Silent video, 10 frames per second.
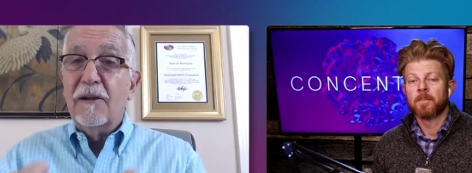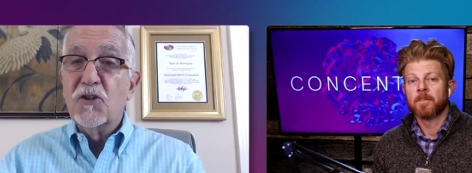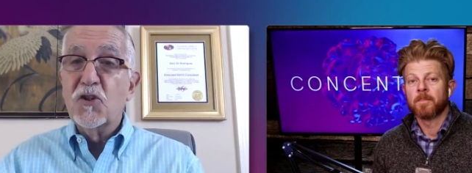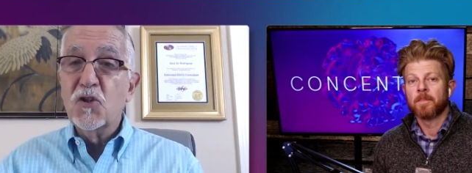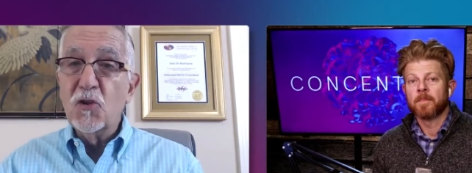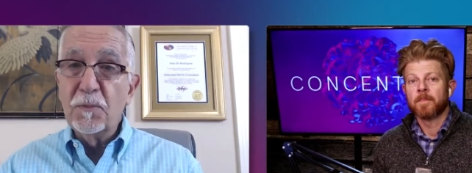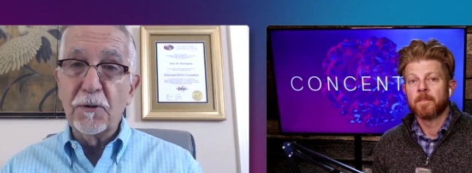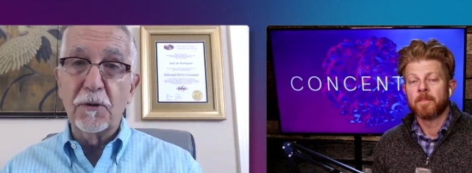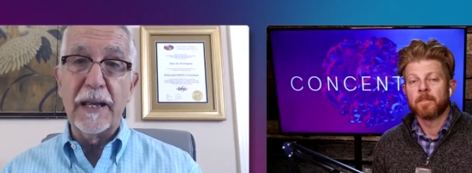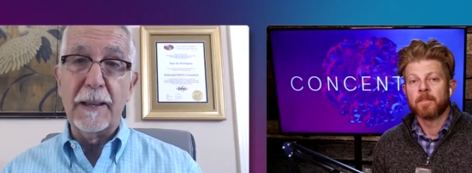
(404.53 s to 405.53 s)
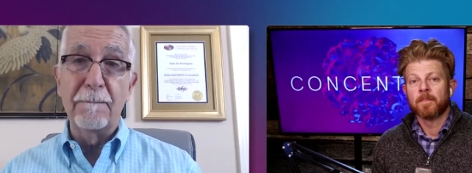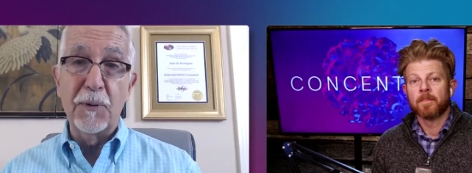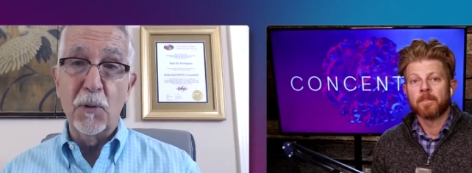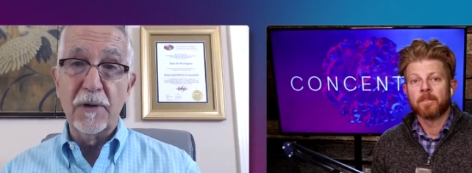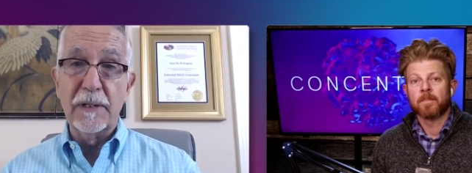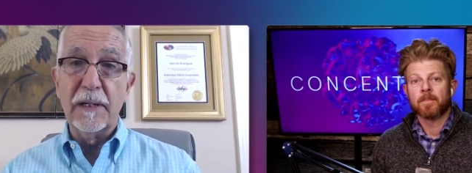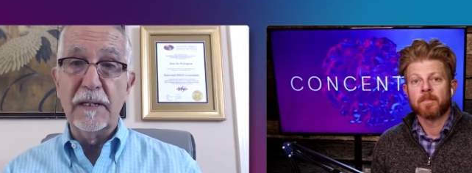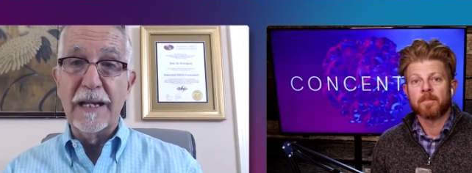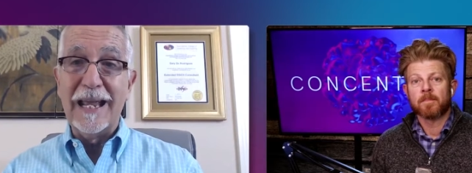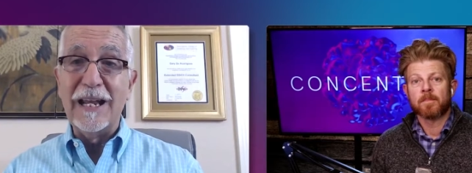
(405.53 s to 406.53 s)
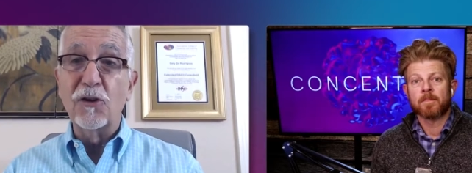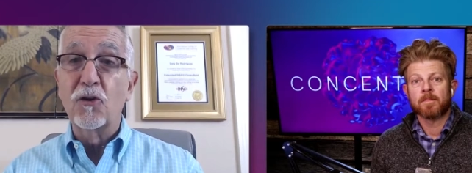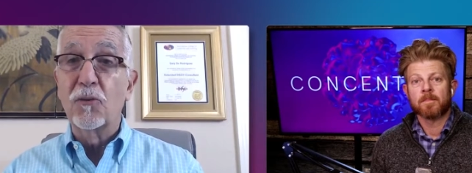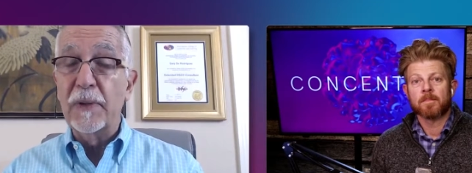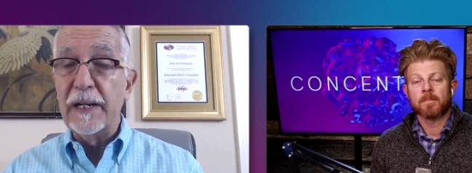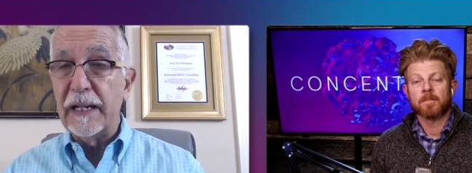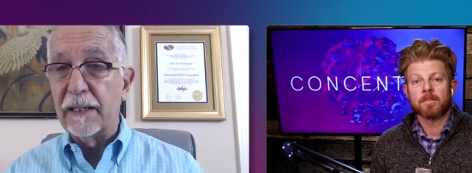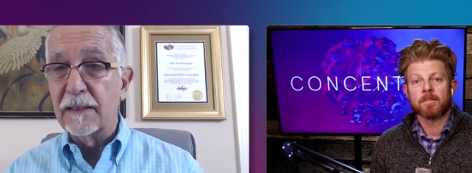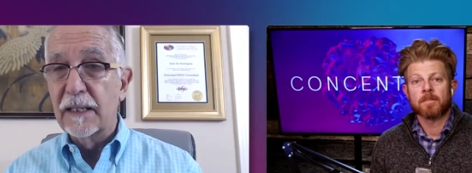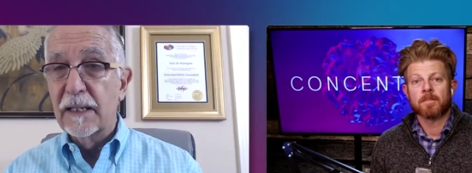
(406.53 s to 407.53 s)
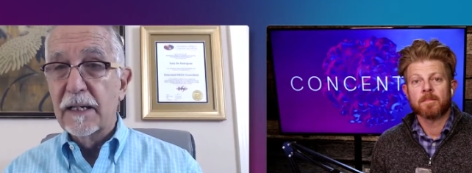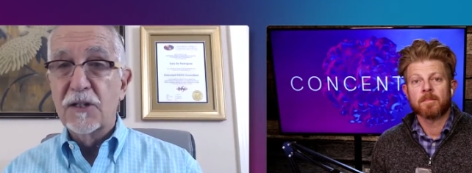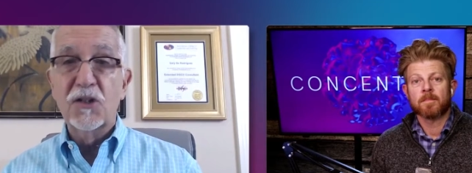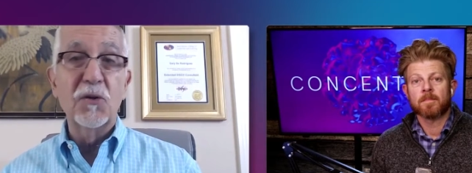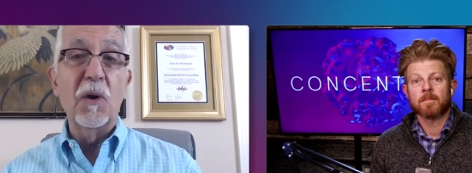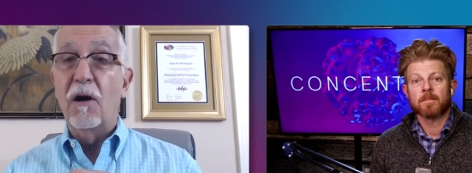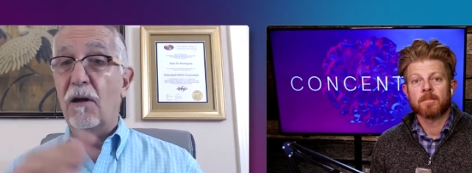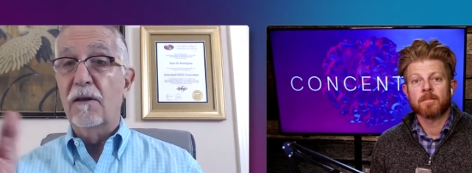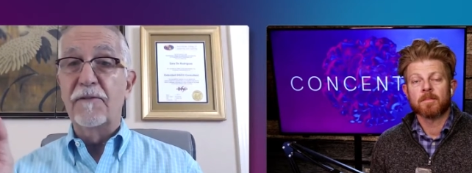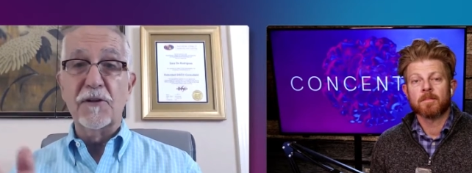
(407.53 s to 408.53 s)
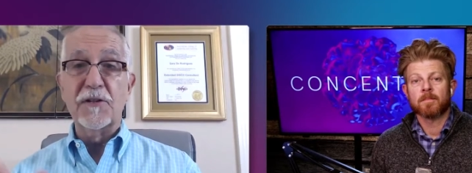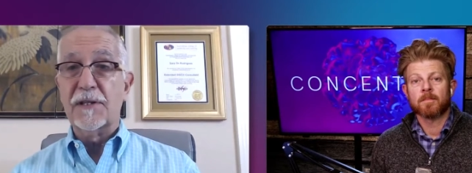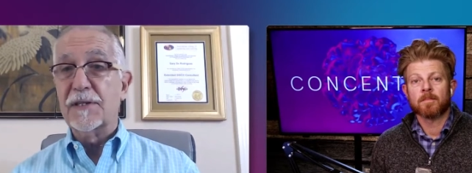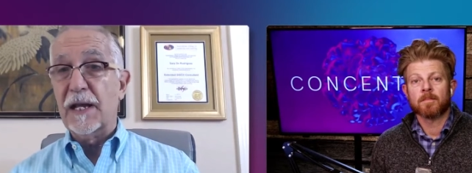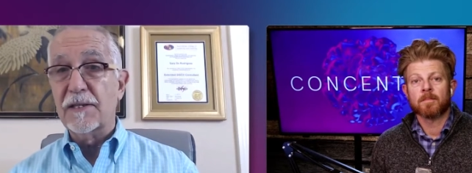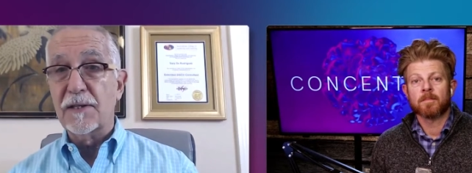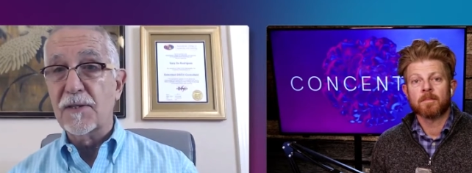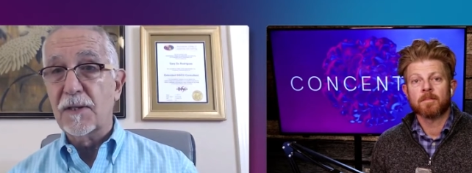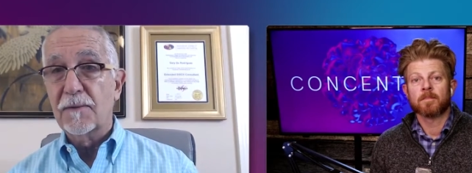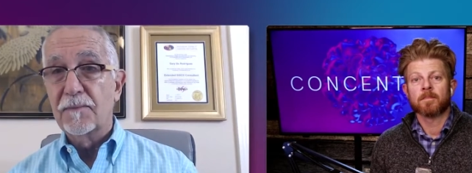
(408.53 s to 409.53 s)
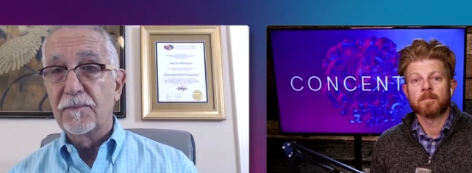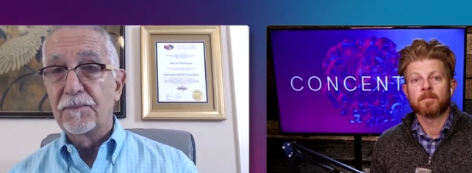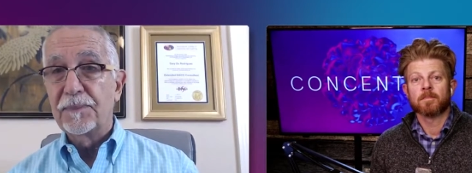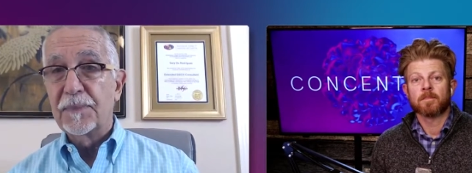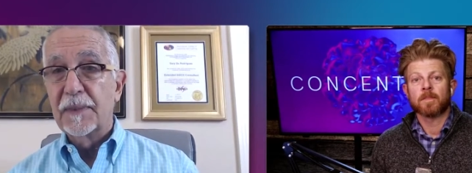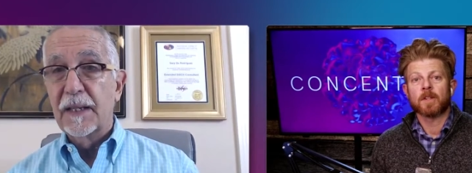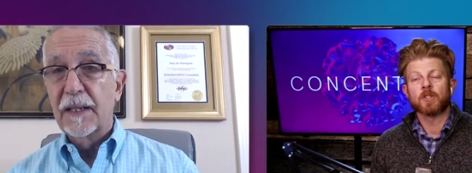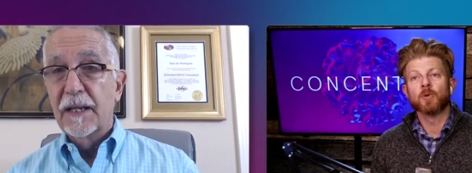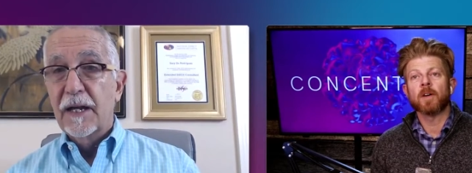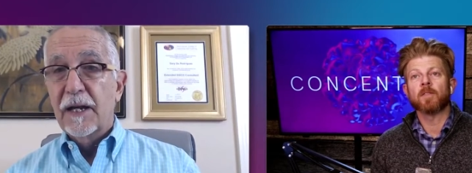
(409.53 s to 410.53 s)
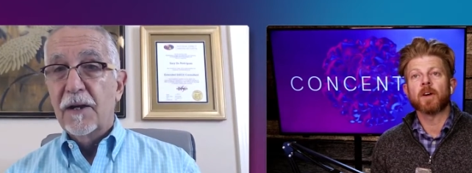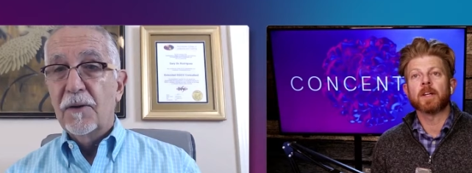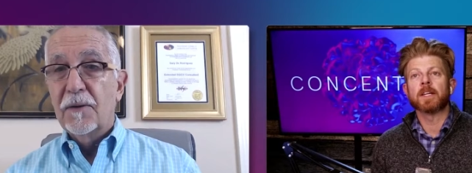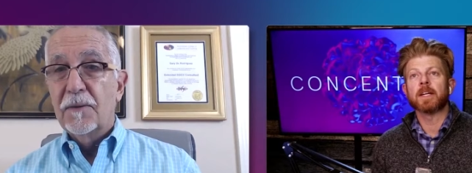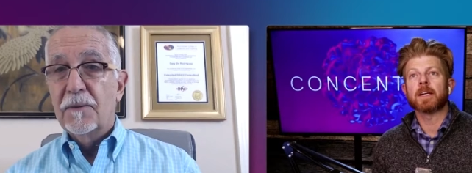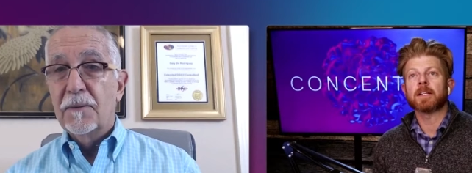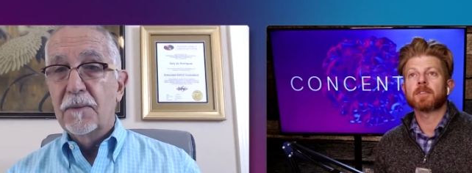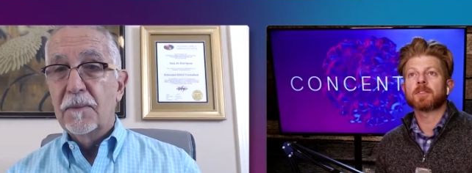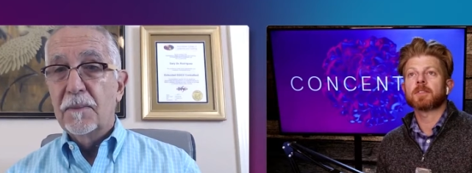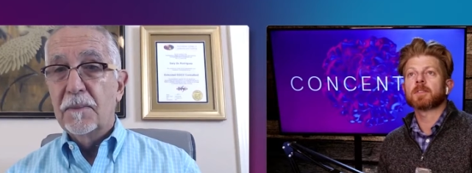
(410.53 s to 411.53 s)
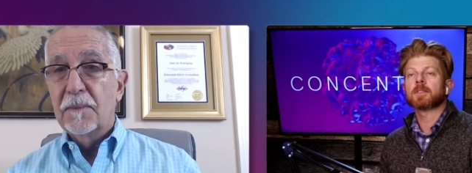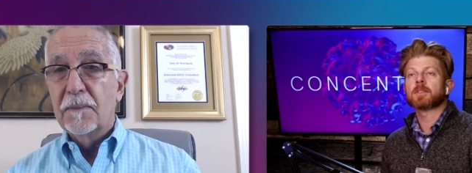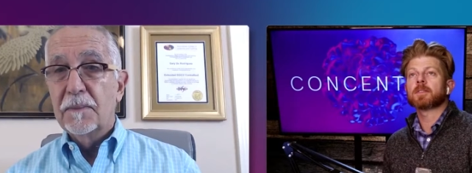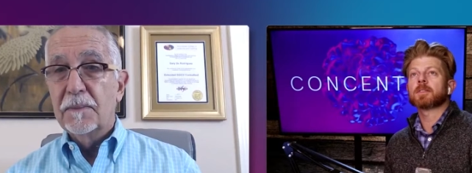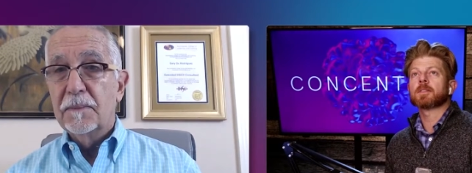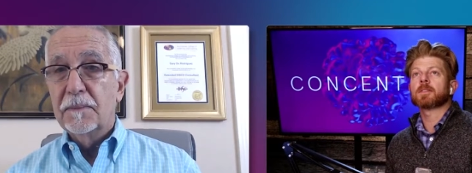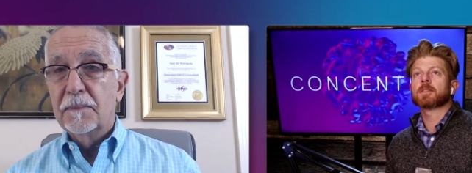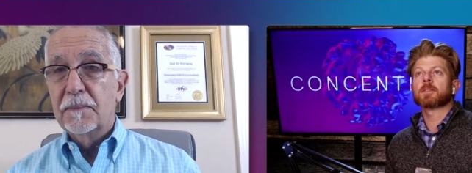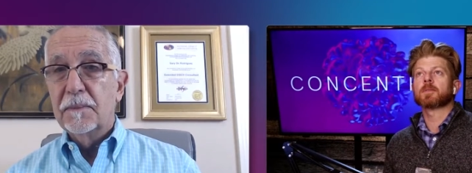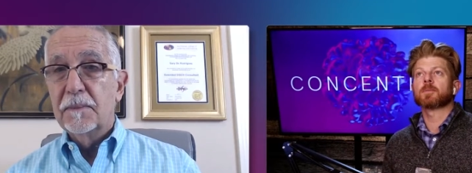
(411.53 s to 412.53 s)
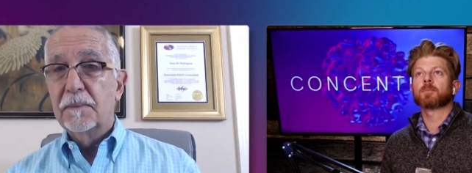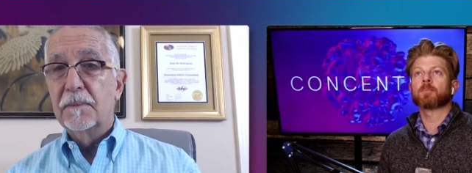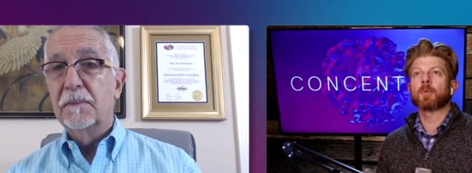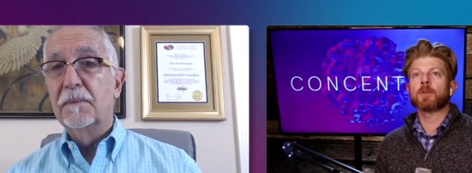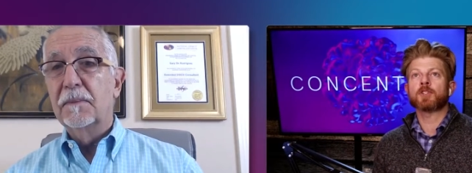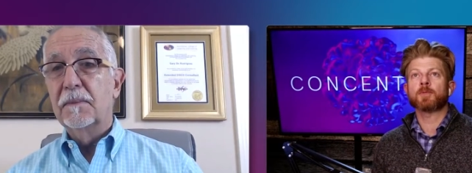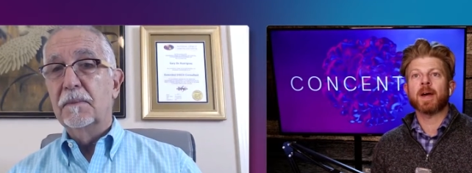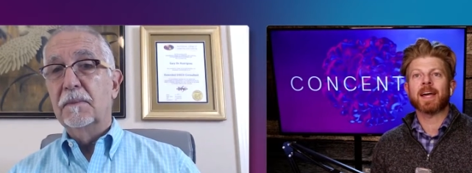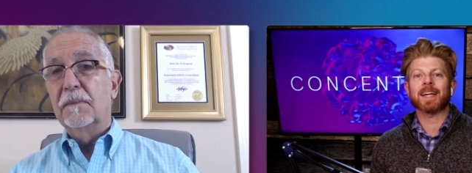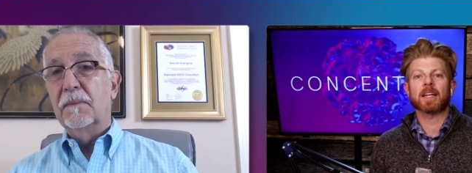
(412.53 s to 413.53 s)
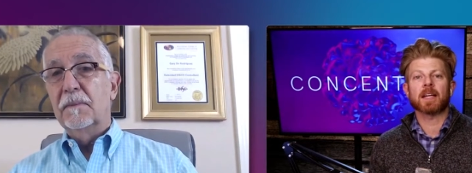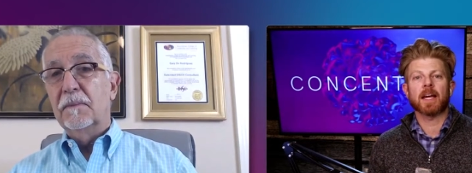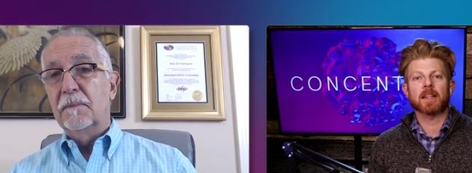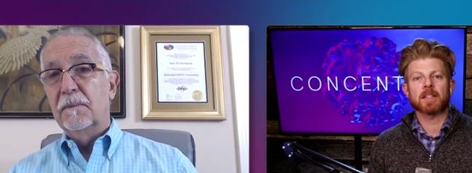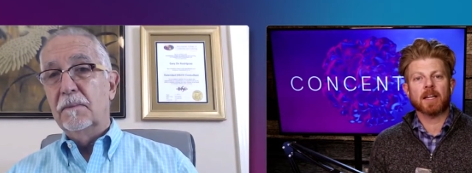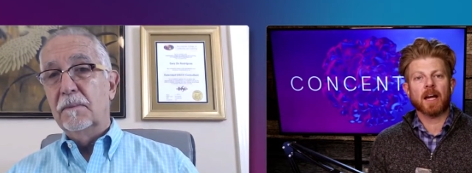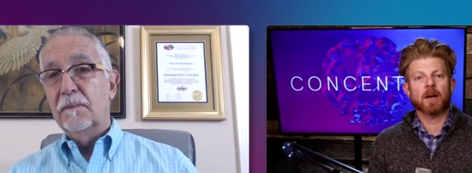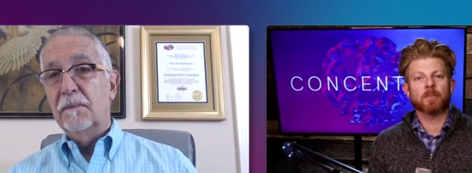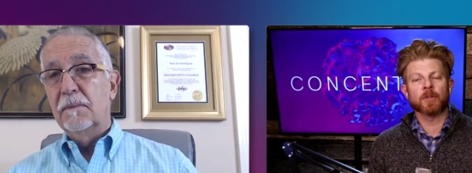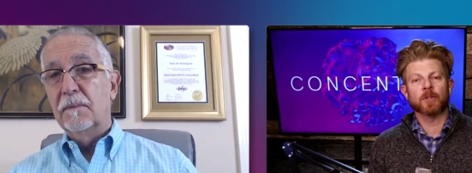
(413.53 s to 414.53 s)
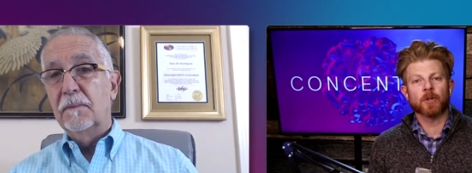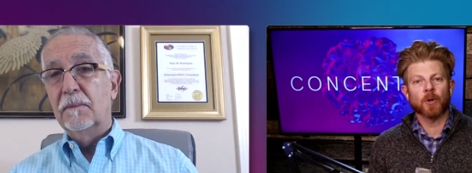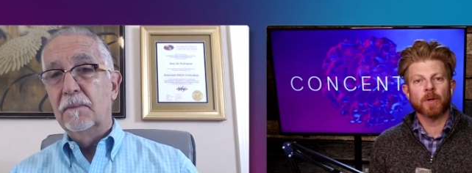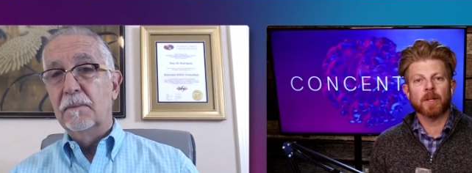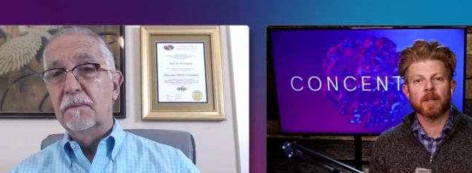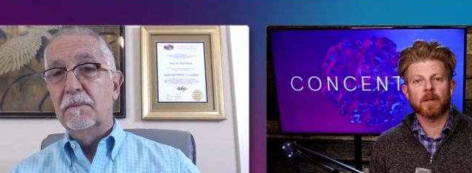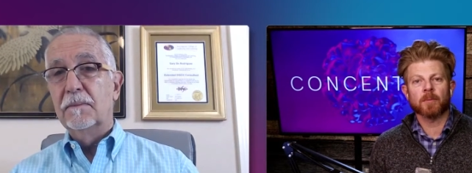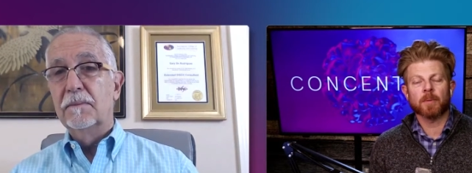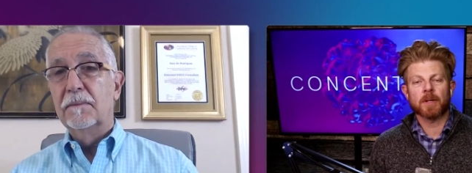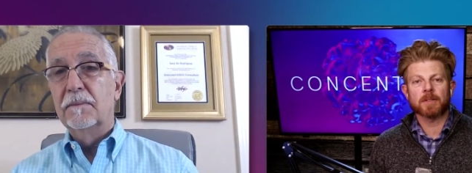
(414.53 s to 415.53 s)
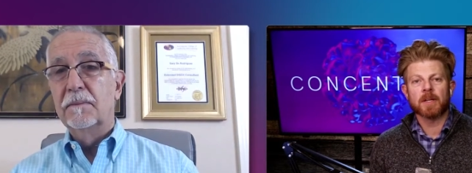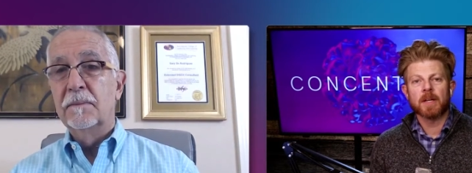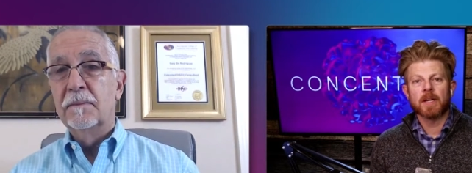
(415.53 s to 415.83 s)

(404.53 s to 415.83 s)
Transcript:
Speaker 1: super important ingredient to all of our successes.
Speaker 2: Do you ever get pushback at the top when you go in there? Because